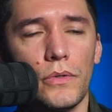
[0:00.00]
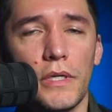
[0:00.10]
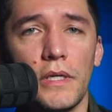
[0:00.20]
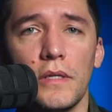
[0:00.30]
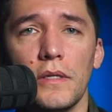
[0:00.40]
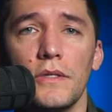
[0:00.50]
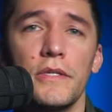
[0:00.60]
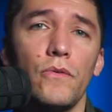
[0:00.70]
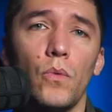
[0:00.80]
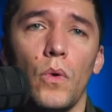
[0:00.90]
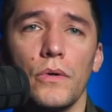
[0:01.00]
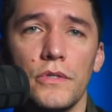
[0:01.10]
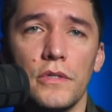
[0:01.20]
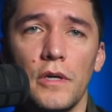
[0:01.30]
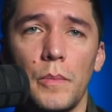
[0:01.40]
in civil
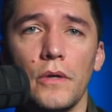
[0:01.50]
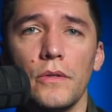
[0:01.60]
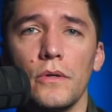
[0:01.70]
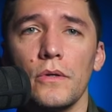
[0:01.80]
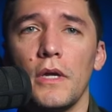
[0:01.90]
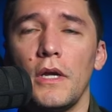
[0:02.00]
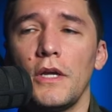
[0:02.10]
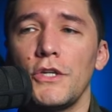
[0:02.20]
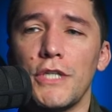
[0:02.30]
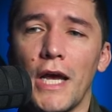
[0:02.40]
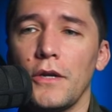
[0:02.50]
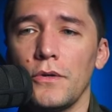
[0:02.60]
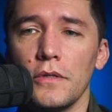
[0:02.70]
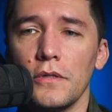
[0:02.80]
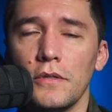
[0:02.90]
wars among their
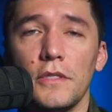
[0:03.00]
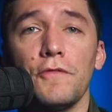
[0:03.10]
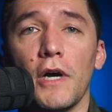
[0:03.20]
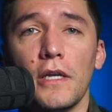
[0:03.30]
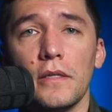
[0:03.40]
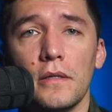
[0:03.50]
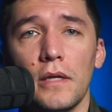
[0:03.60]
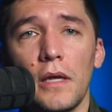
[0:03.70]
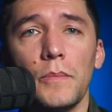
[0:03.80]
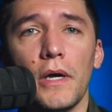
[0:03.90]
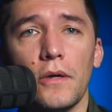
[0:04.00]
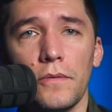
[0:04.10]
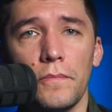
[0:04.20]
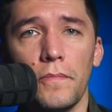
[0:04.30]
shattered, divided empire.